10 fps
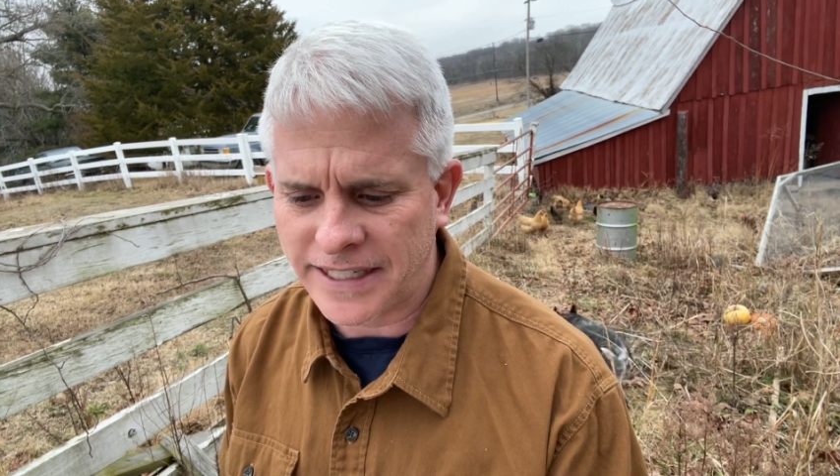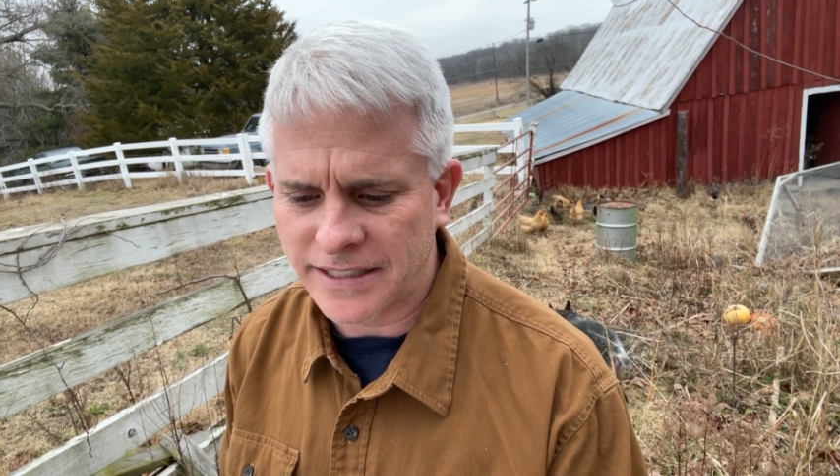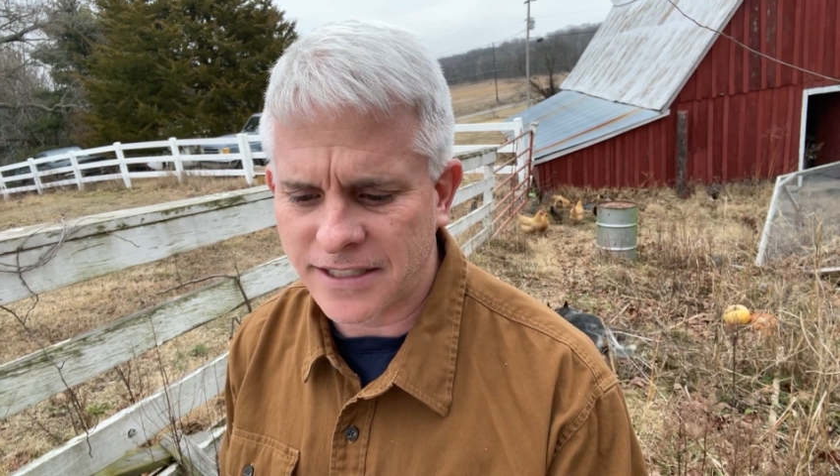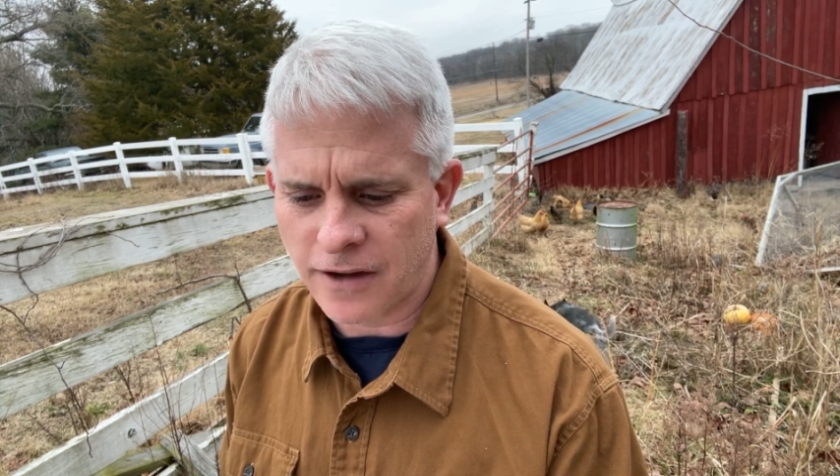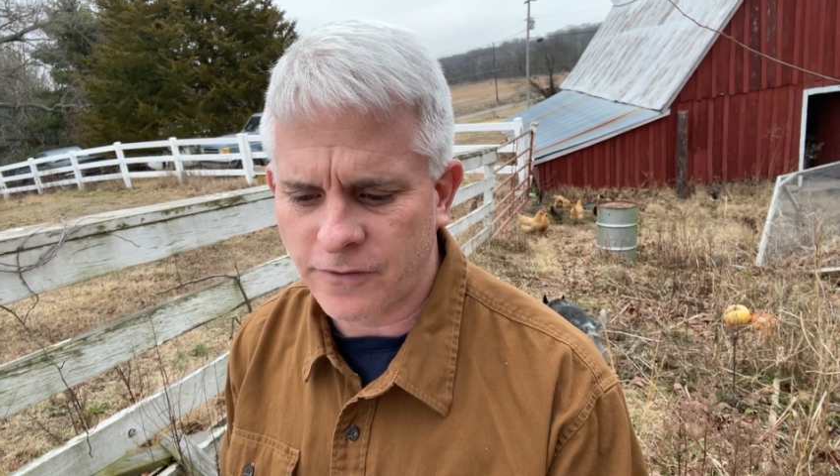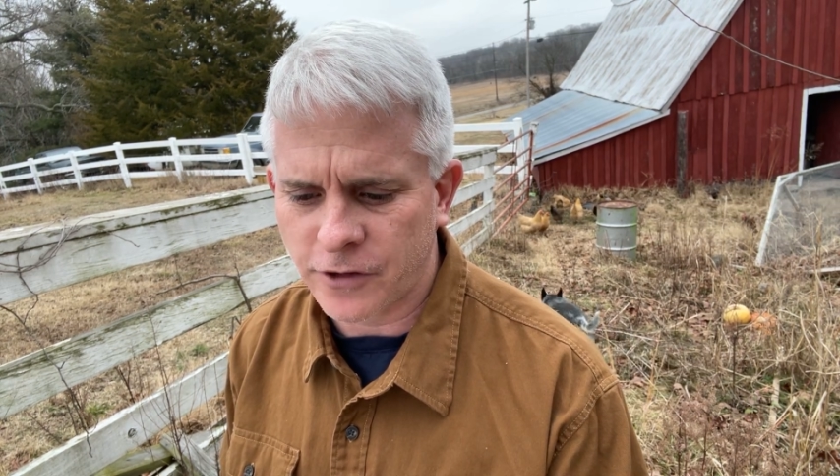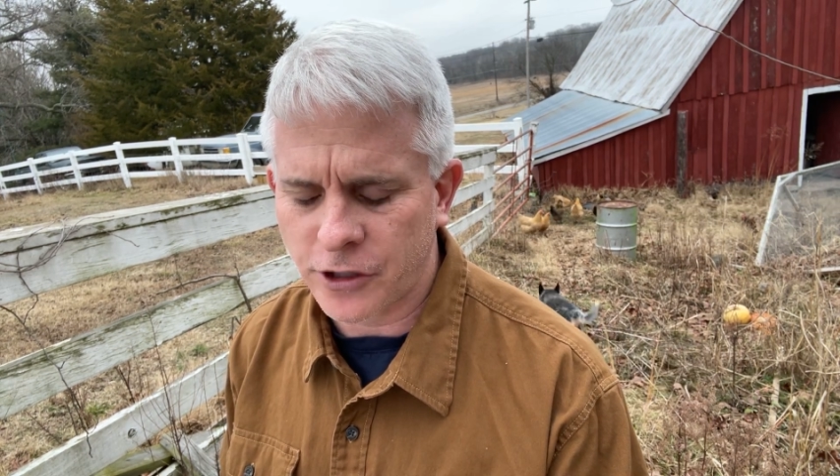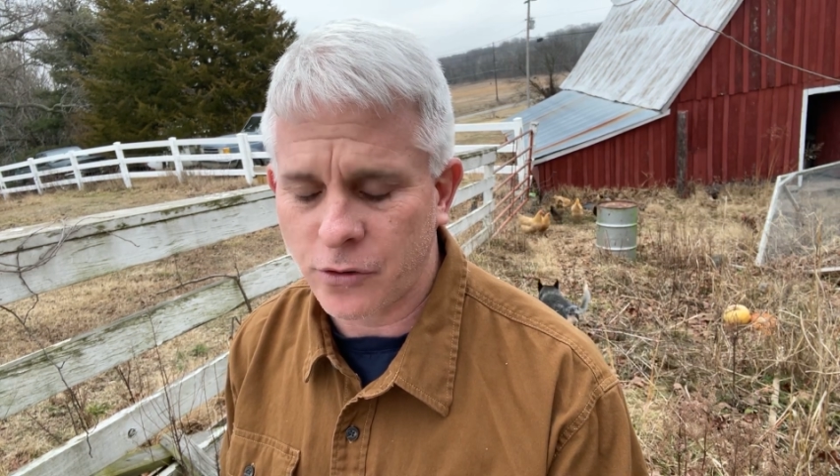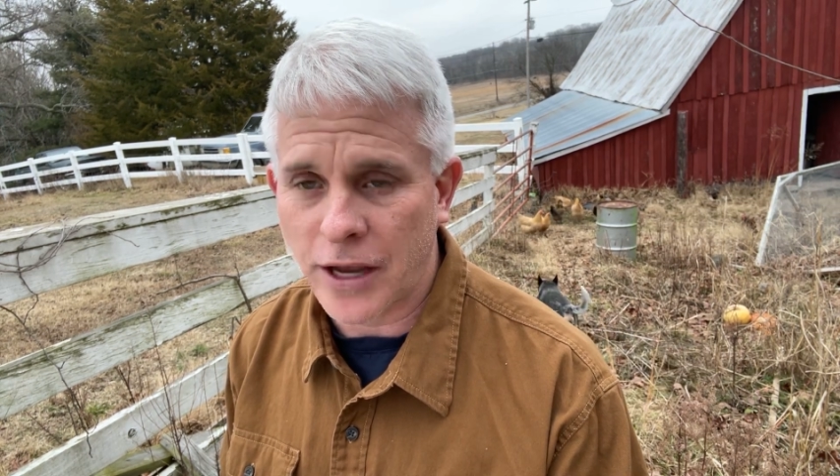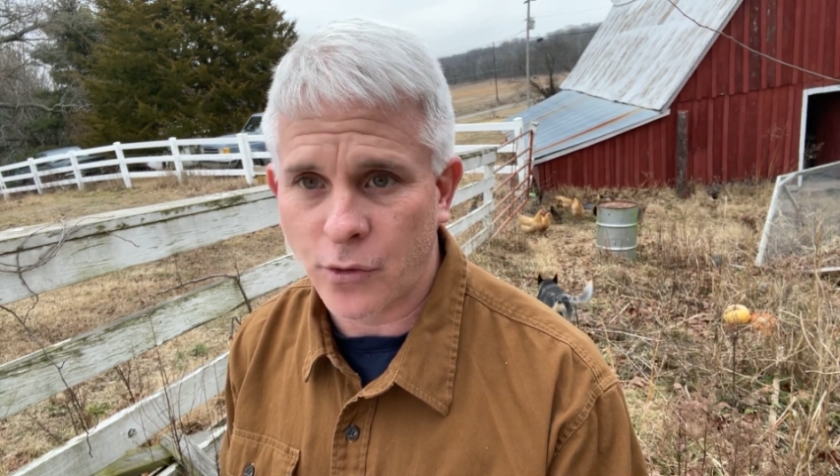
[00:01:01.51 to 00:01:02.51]
has done for
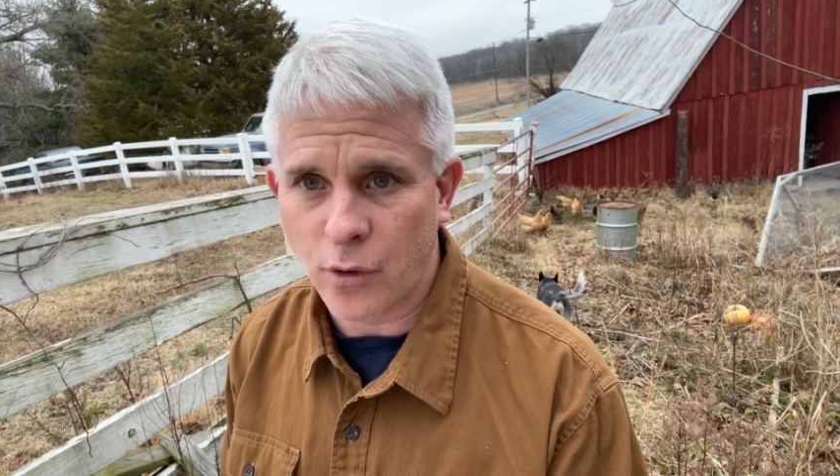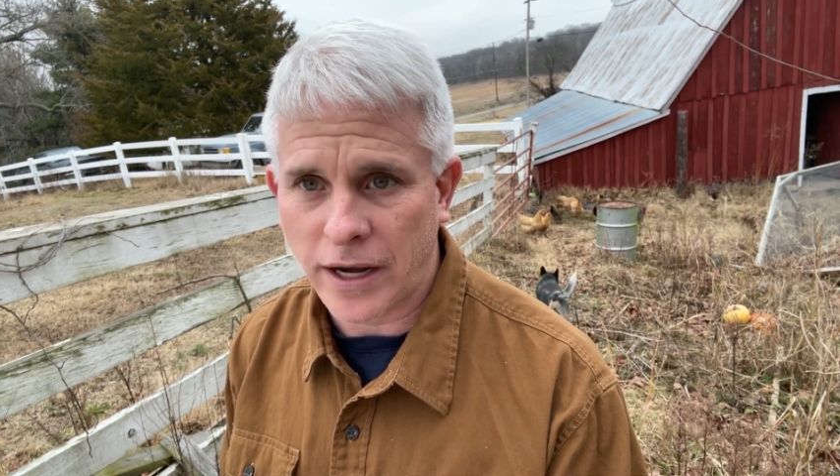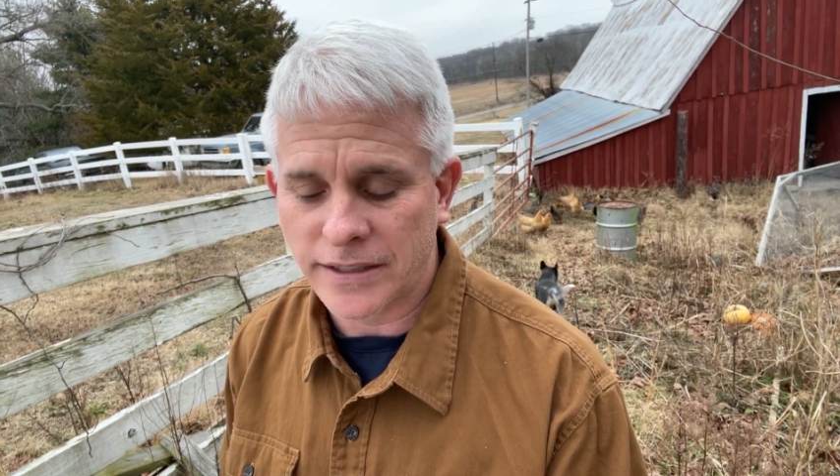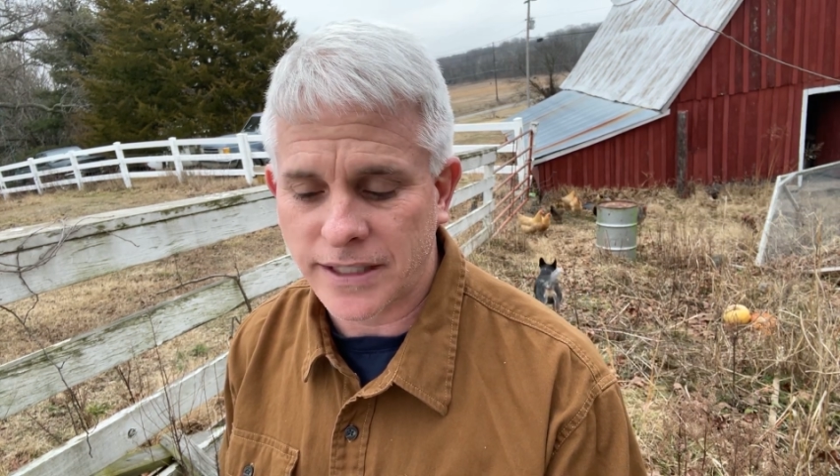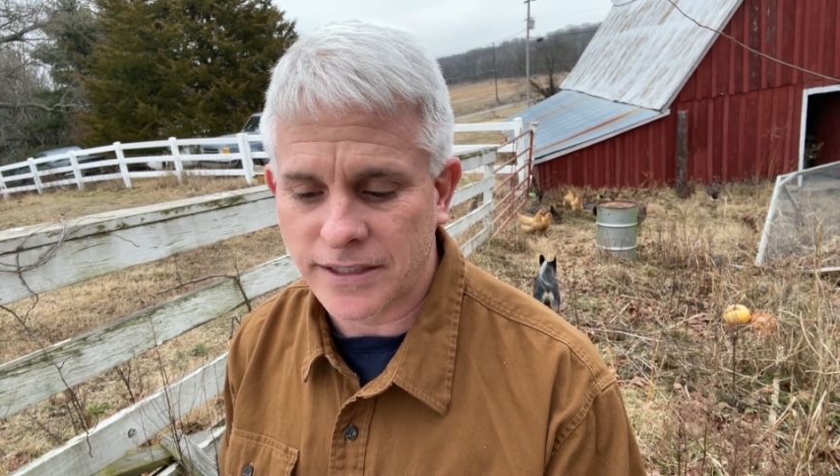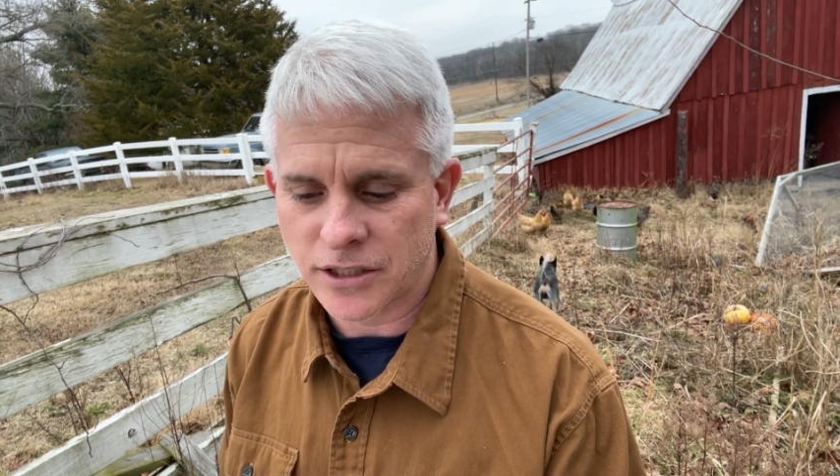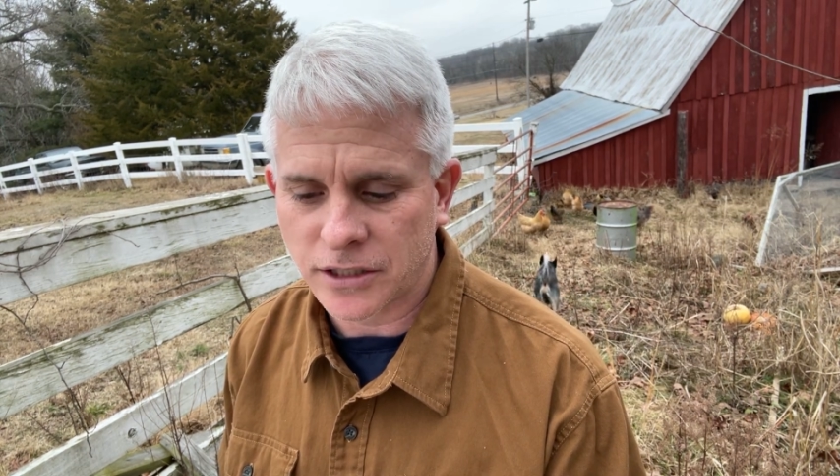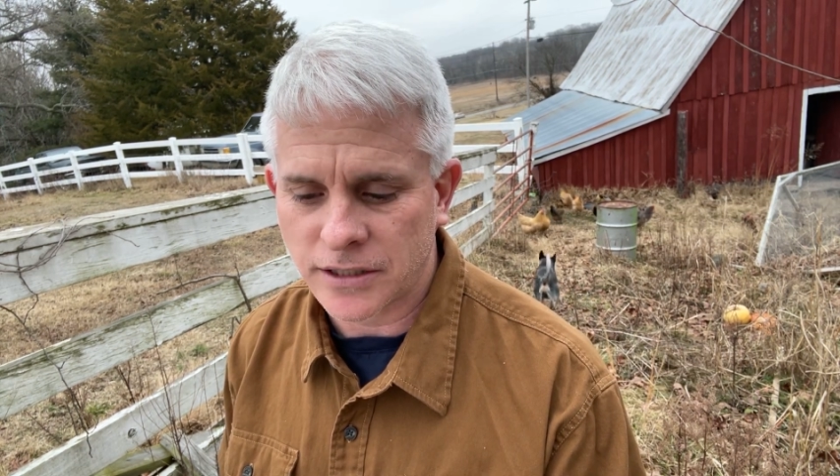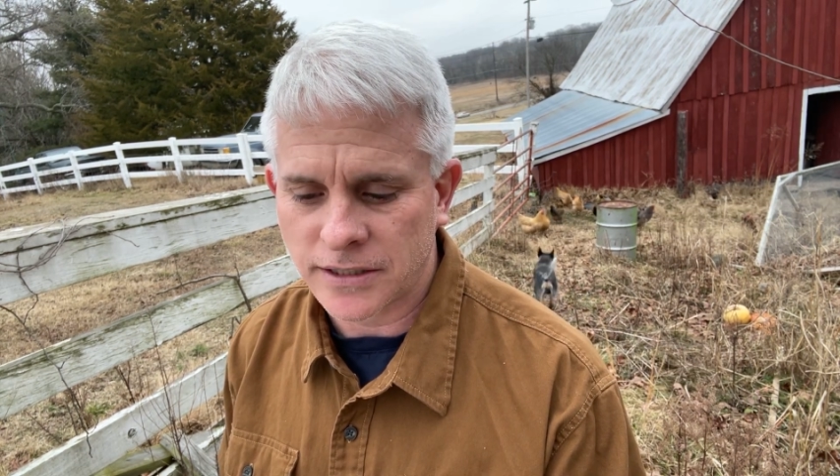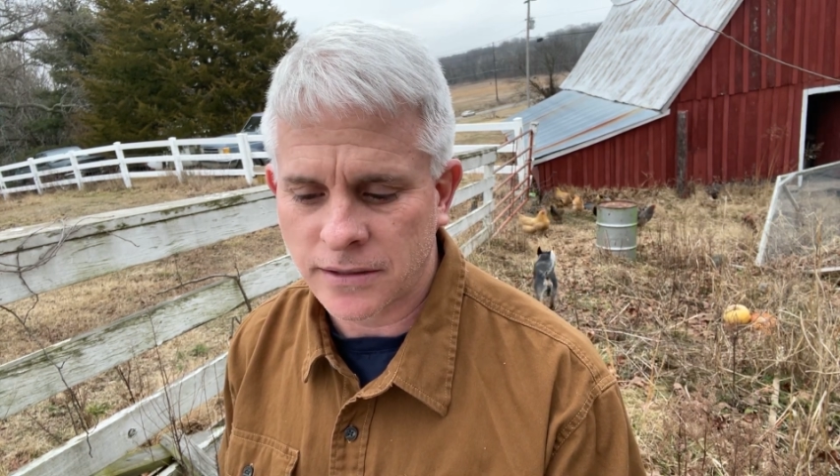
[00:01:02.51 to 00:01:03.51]
you and your
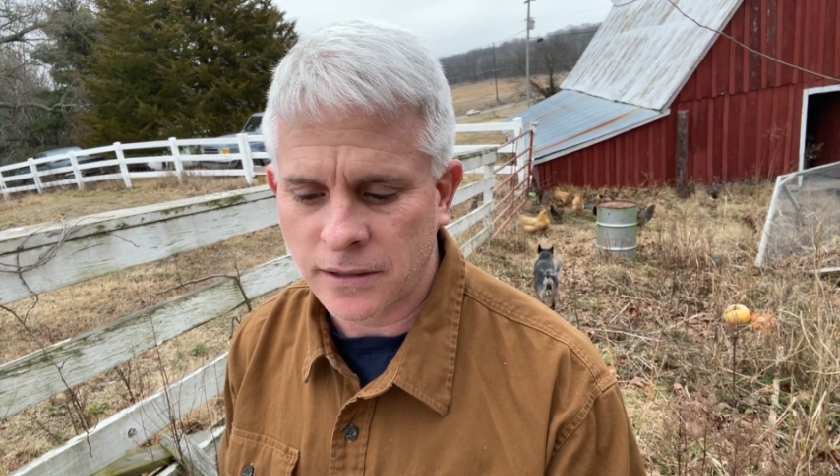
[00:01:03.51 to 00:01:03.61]
ancestors.